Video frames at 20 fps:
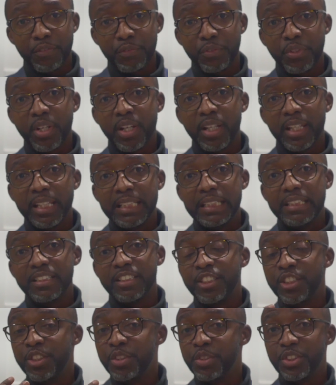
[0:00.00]
If you are in the
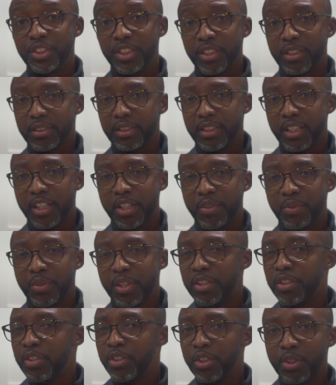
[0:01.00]
New Jersey
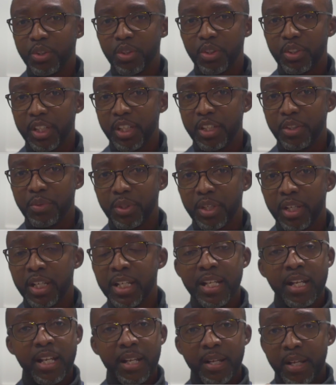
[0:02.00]
area, New York area,
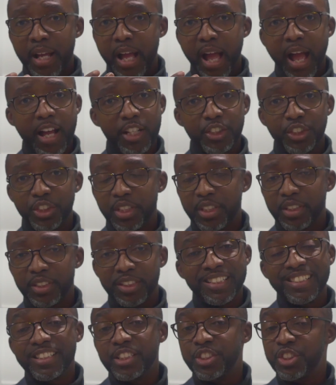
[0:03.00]
our church
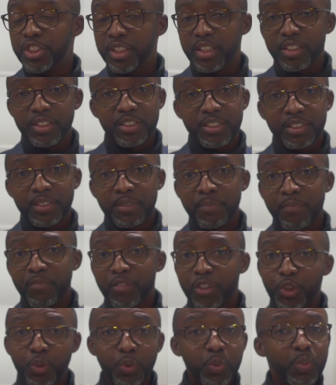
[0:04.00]
is just
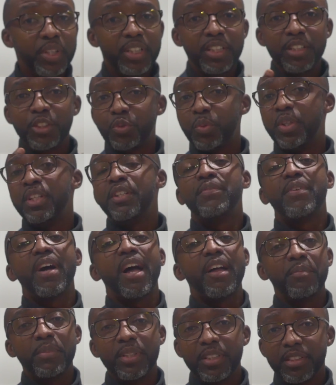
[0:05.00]

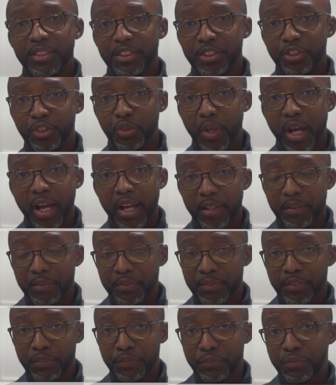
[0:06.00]
20-25 minutes drive
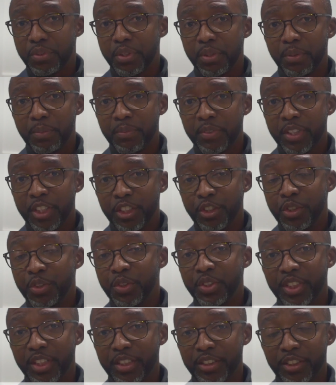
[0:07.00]
from New
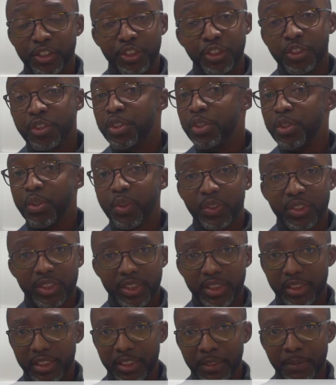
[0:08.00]
Jersey to New York
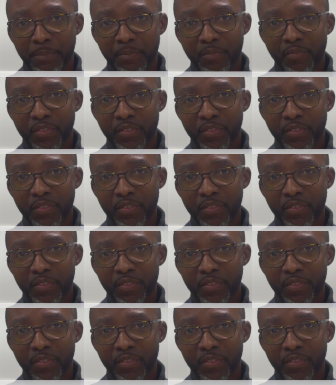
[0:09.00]
City